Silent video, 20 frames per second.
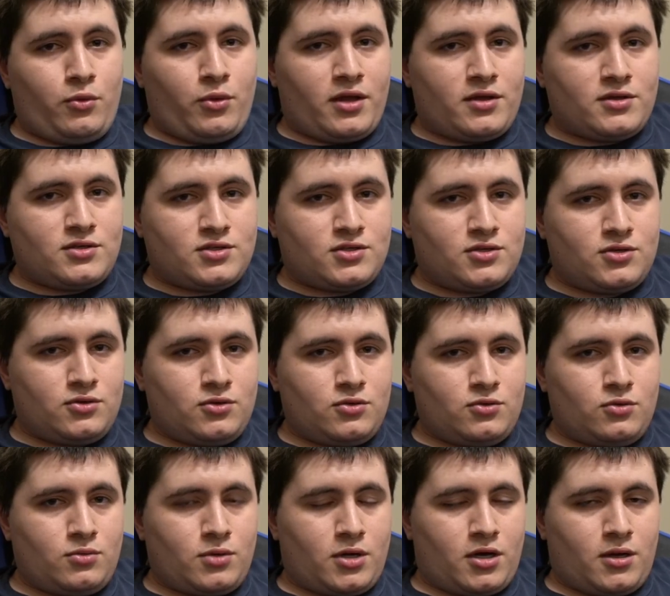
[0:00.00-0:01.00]

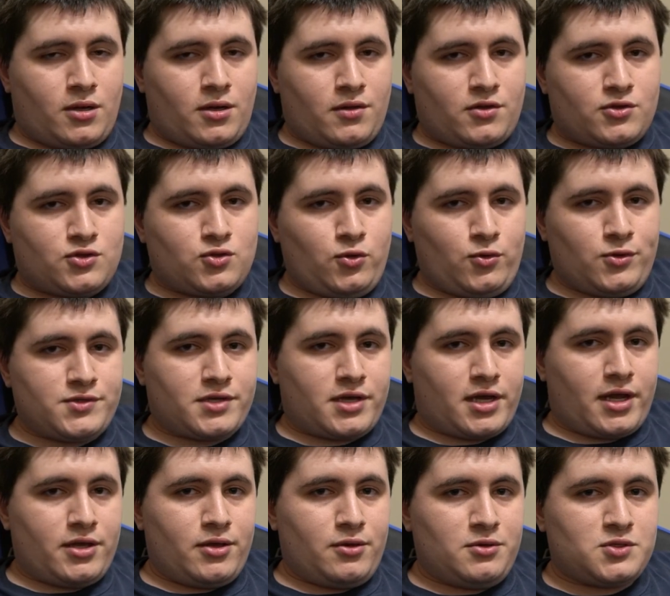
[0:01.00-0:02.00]
into the tools that
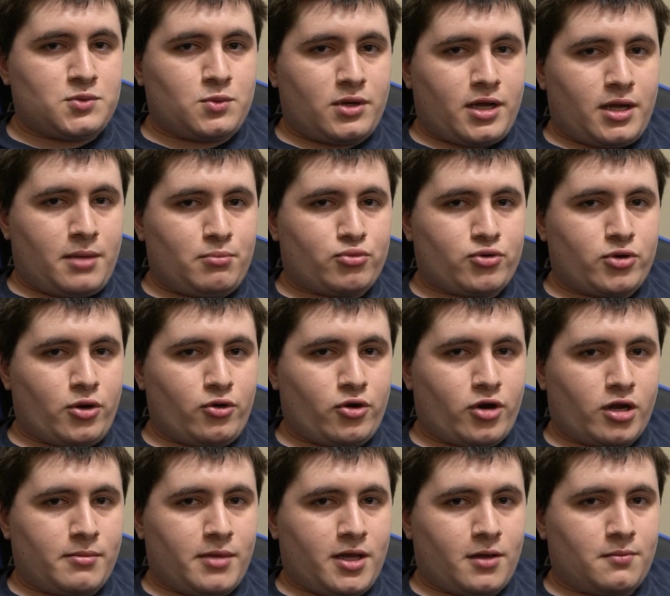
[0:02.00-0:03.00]
I use when I'm
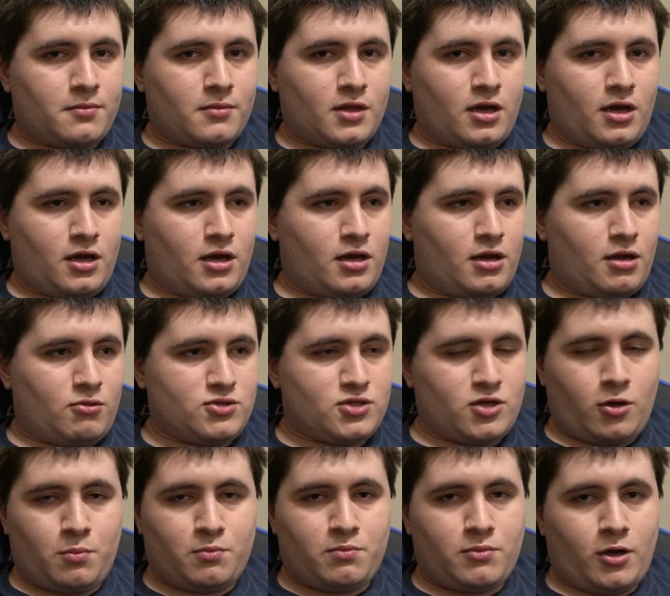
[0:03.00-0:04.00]
programming. I was
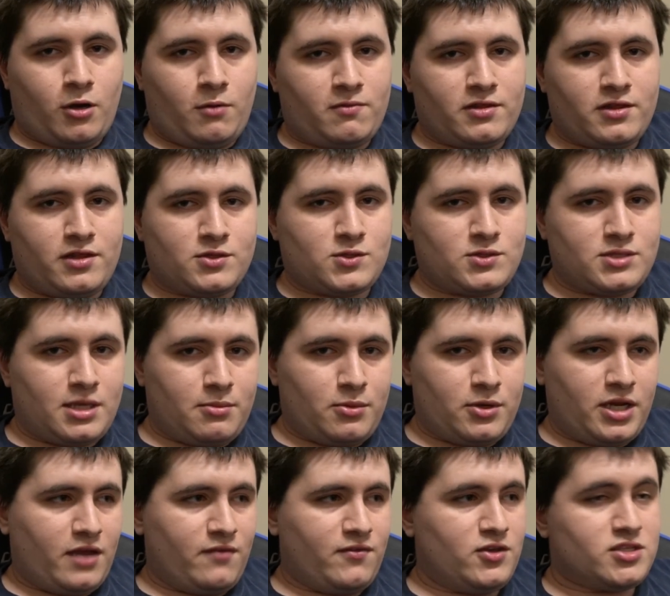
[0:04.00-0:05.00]
hopefully this was able
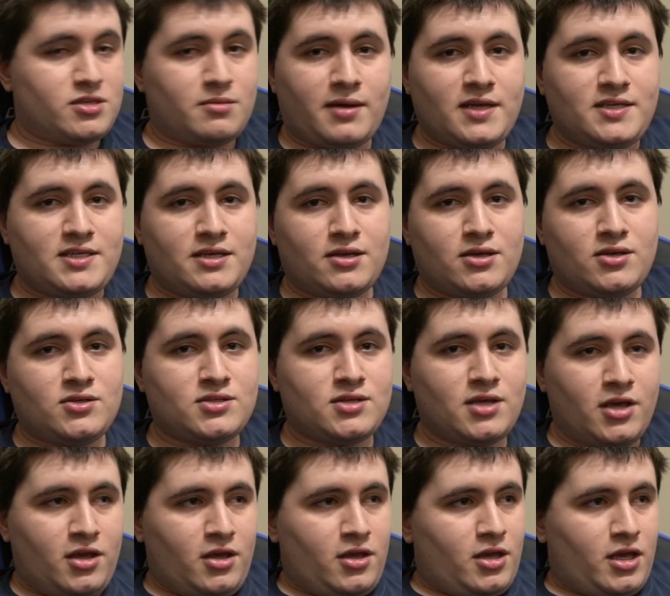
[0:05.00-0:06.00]
to give you some ideas.
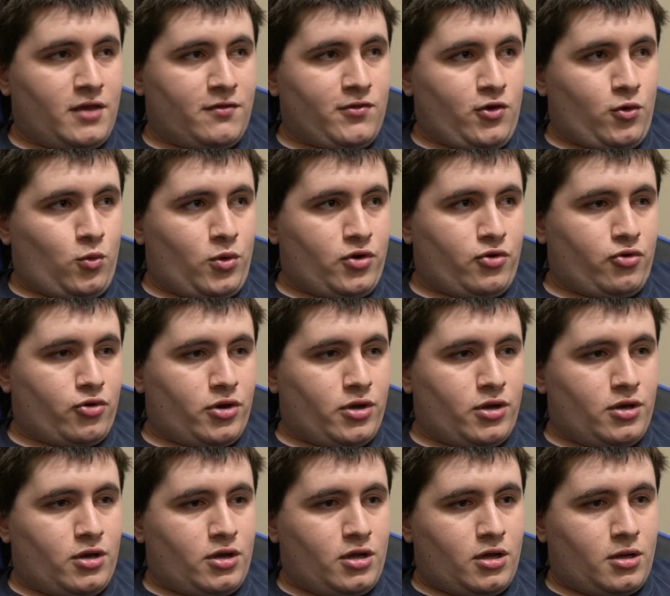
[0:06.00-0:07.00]
If you're
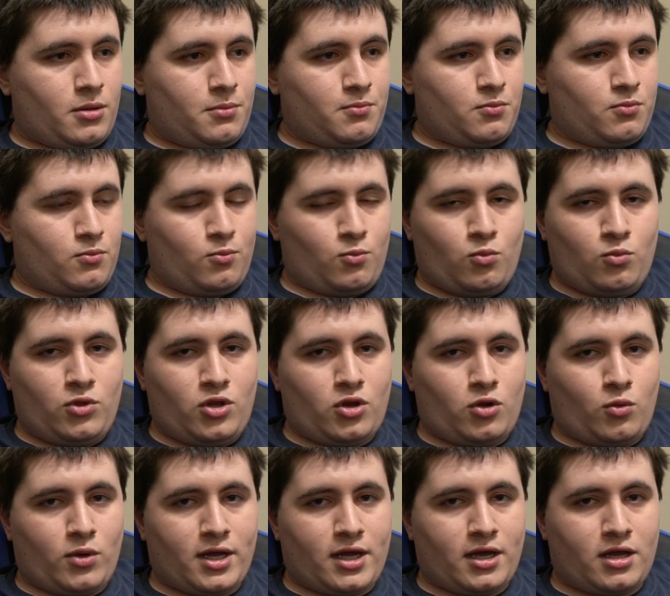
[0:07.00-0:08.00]
wondering, you know,
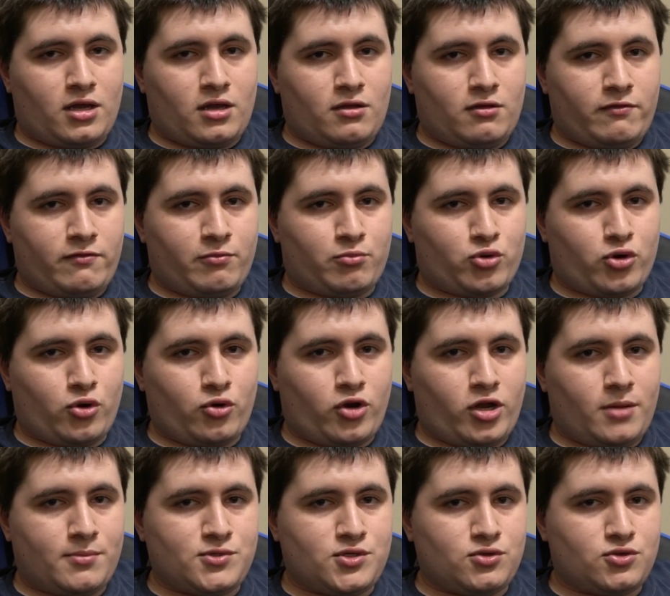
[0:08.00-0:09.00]
what kind of
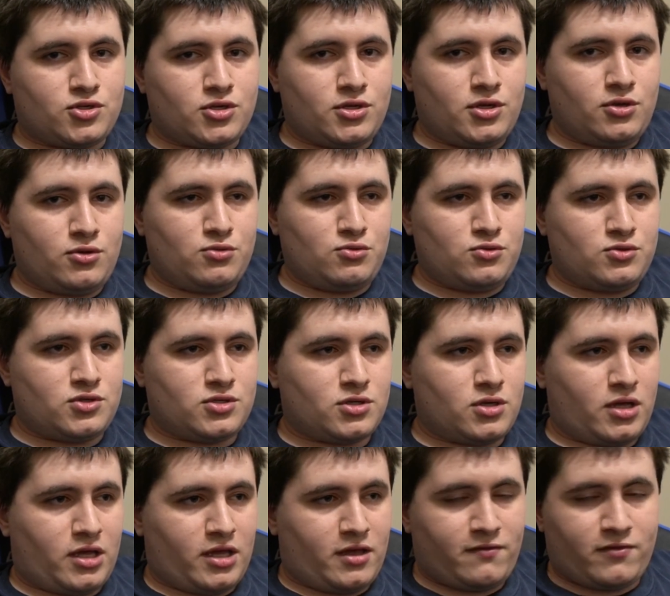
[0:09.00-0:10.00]
programs you should use
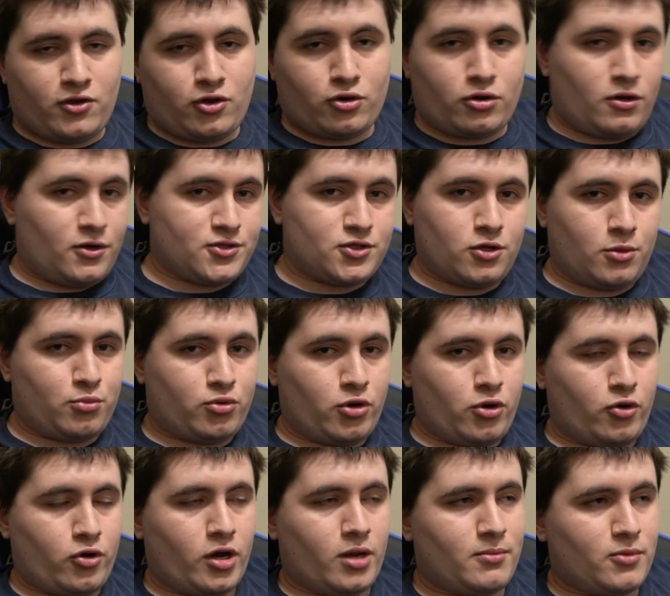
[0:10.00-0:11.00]
if you're also a
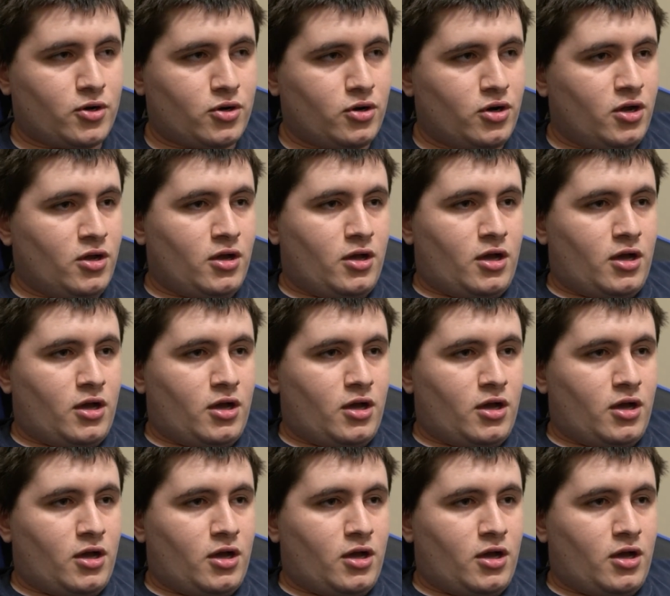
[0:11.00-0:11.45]
programmer.